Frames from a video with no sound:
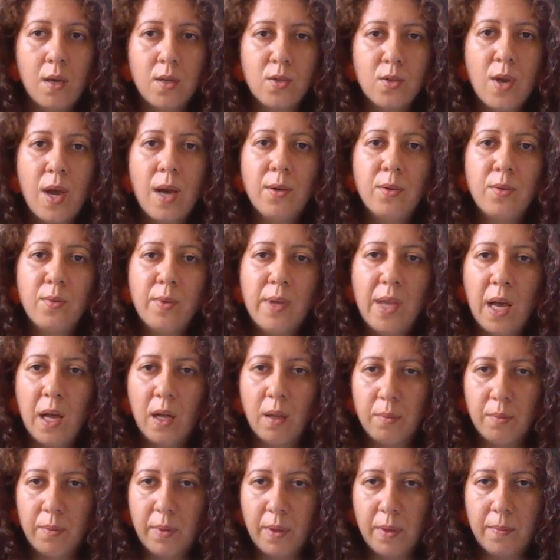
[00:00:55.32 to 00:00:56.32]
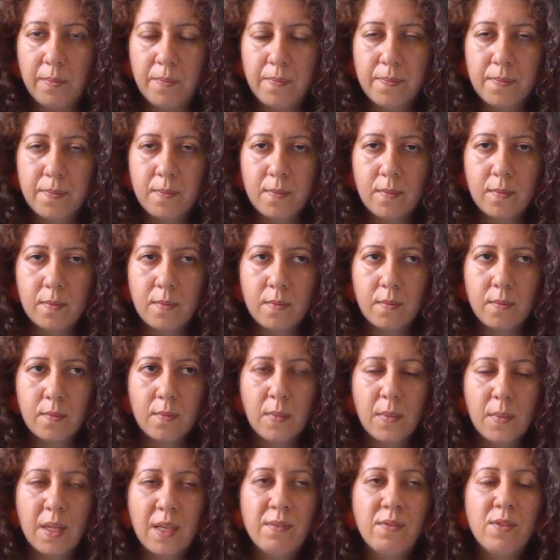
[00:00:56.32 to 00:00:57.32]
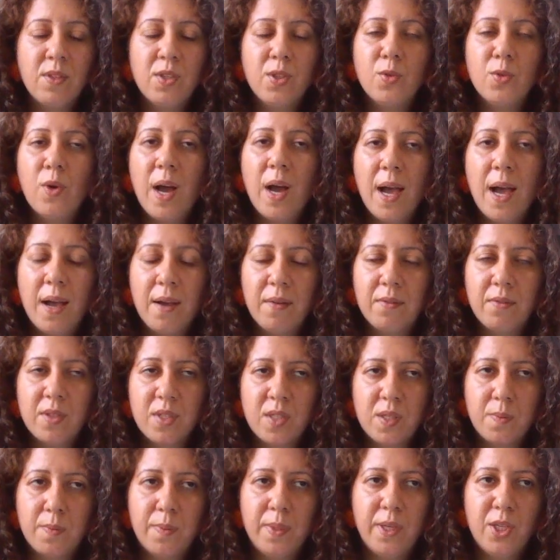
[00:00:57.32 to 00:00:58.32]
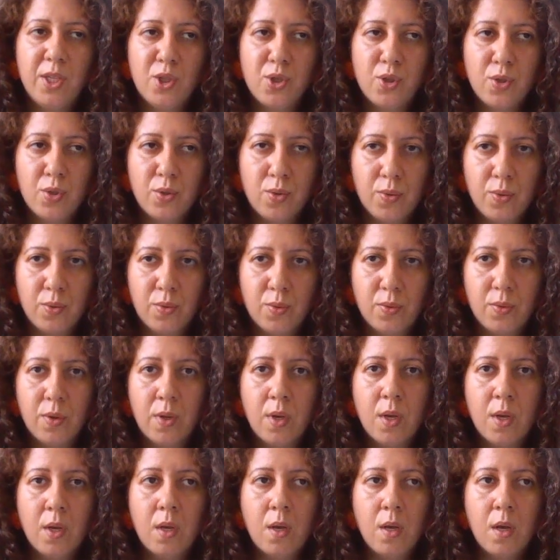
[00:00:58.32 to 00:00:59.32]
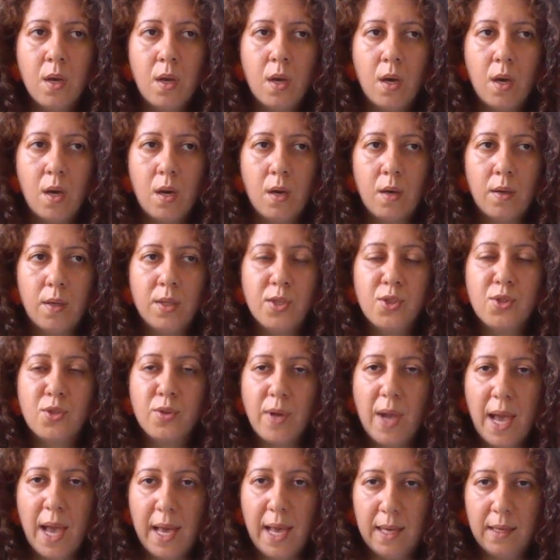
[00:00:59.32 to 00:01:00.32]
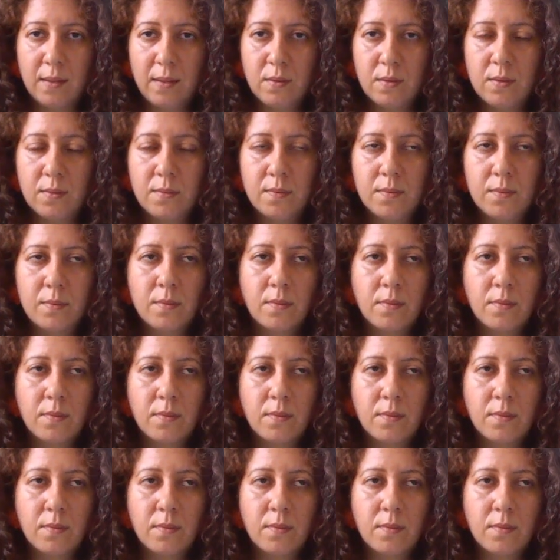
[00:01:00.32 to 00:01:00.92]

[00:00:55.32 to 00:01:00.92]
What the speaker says: So, how do we help them? If they do have the speech to interact,